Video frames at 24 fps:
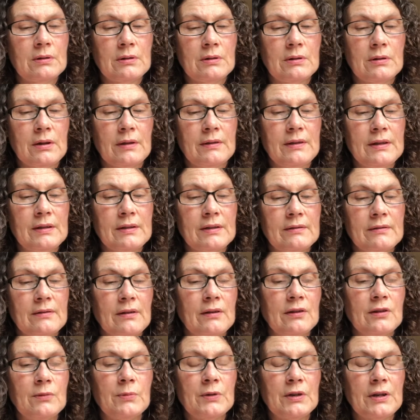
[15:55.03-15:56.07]
I think that's how
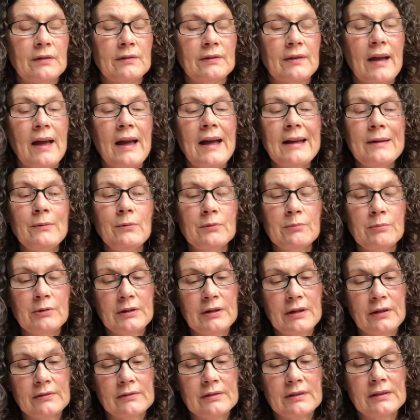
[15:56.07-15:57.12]
you pronounce it. I would
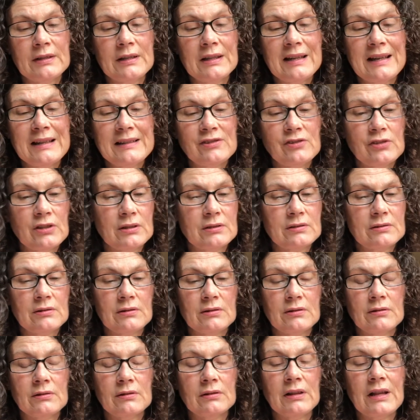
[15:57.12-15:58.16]
pronounce it
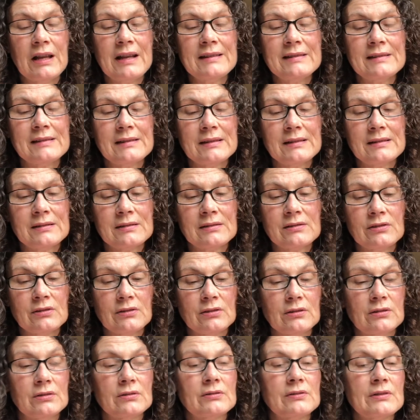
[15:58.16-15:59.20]
Leicester,
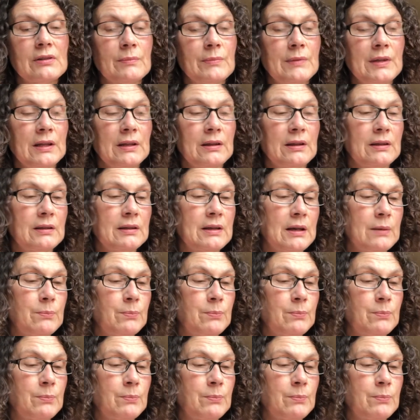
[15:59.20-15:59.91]
Leicester, or something like that,